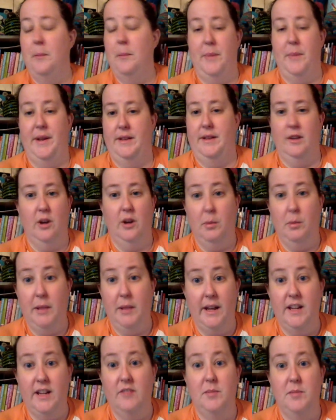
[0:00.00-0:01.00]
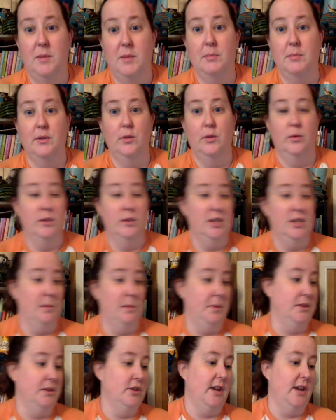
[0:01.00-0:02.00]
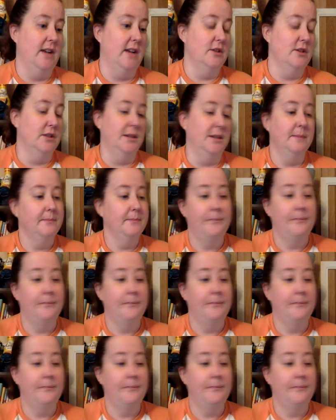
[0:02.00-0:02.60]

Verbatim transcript: but there are plenty of people who will ship internationally.